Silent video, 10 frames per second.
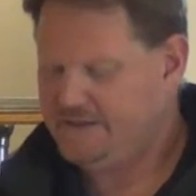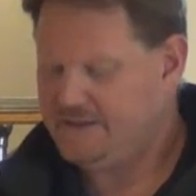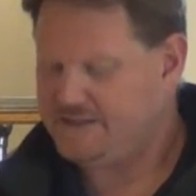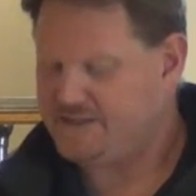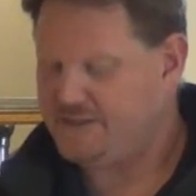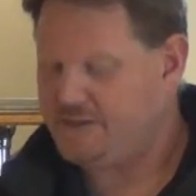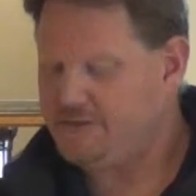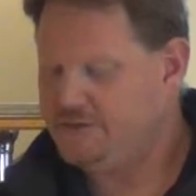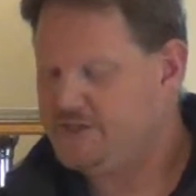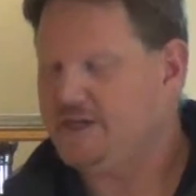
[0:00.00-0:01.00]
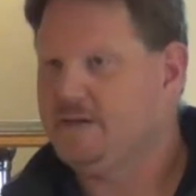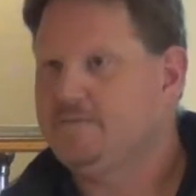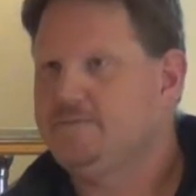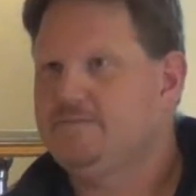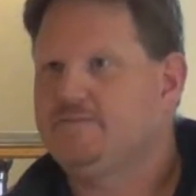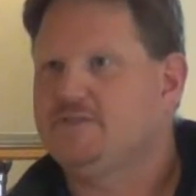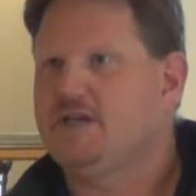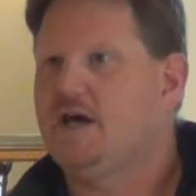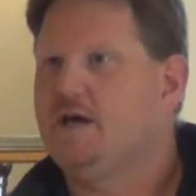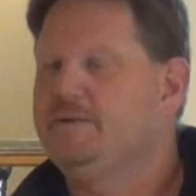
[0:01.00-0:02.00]
That's a huge help for
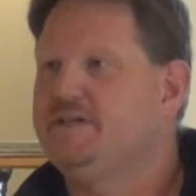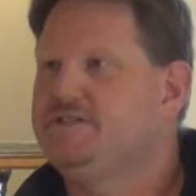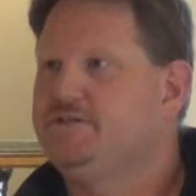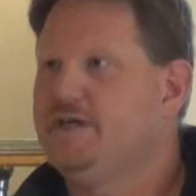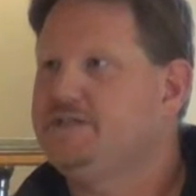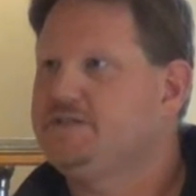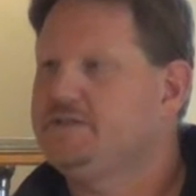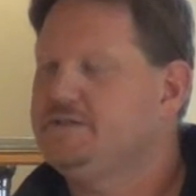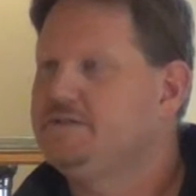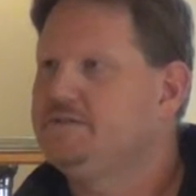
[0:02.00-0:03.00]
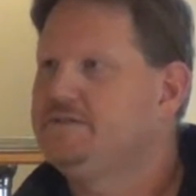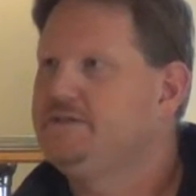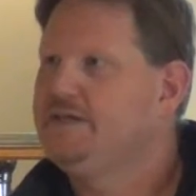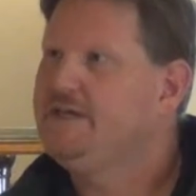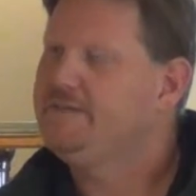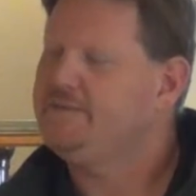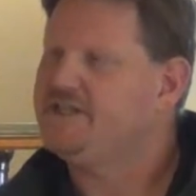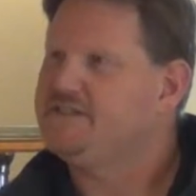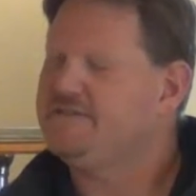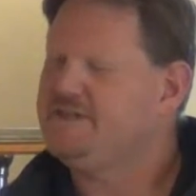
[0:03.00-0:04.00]
Tom and his dredge crew,
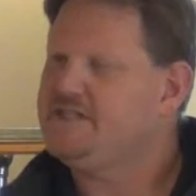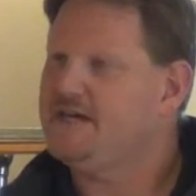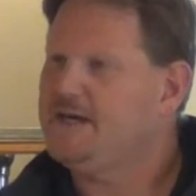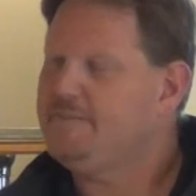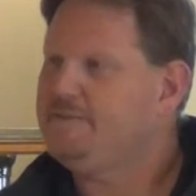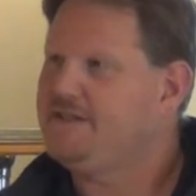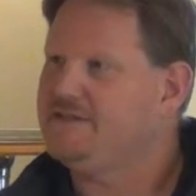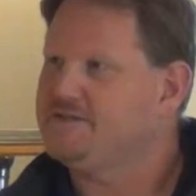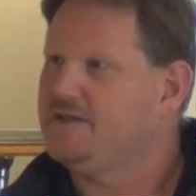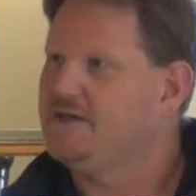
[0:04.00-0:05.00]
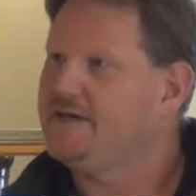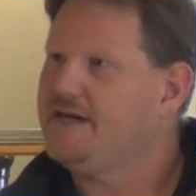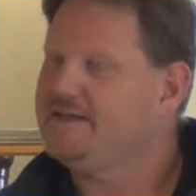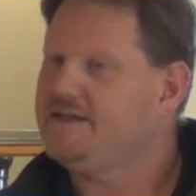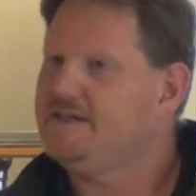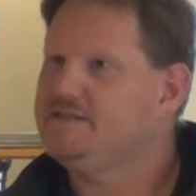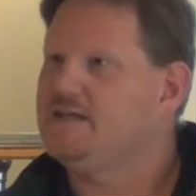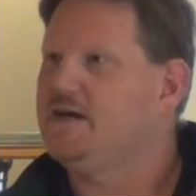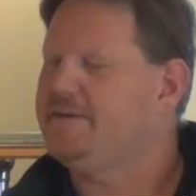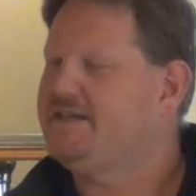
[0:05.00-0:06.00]
because every time that there's a log out there,
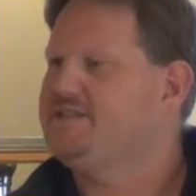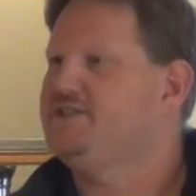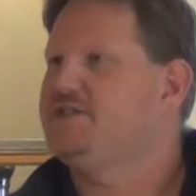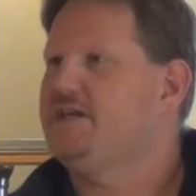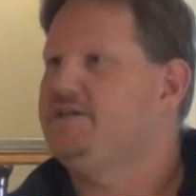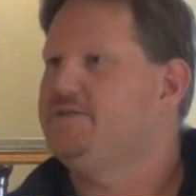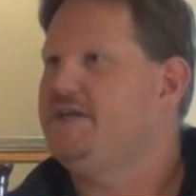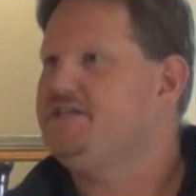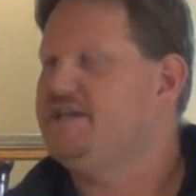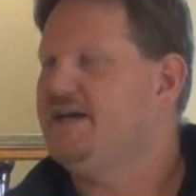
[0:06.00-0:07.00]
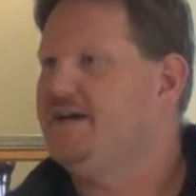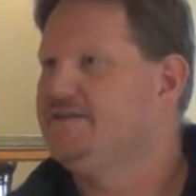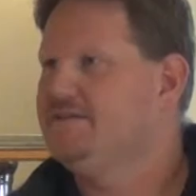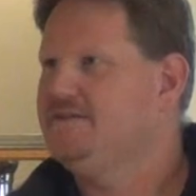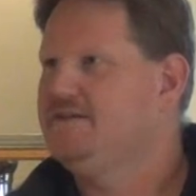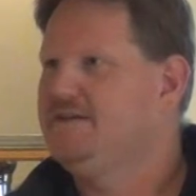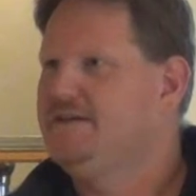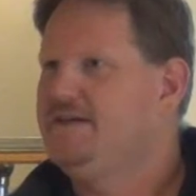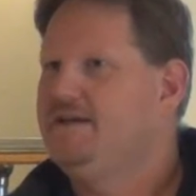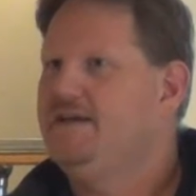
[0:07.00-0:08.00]
Tom has to shut a dredge down
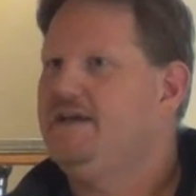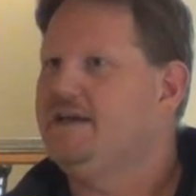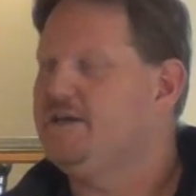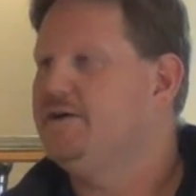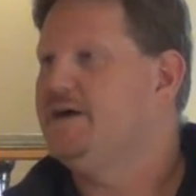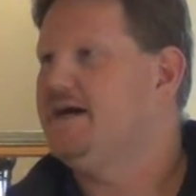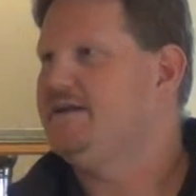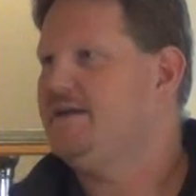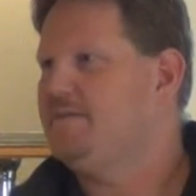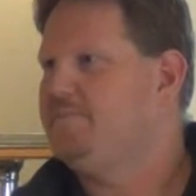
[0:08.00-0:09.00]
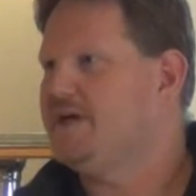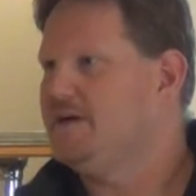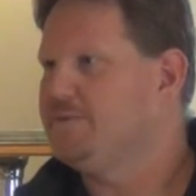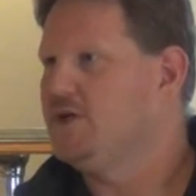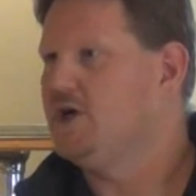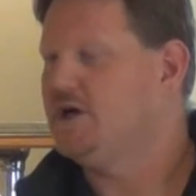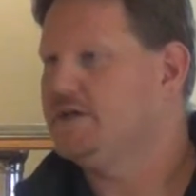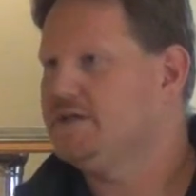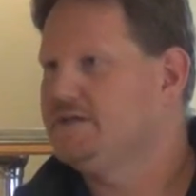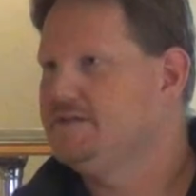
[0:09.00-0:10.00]
and go out and pick up a log.
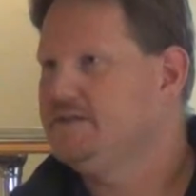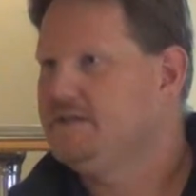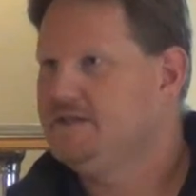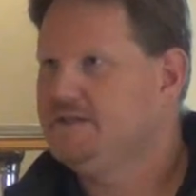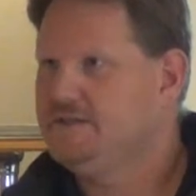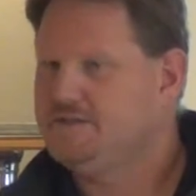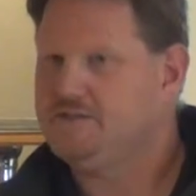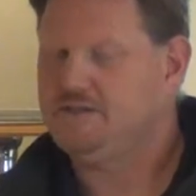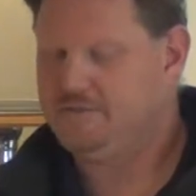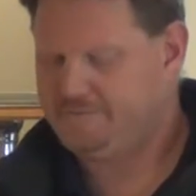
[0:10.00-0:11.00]
So,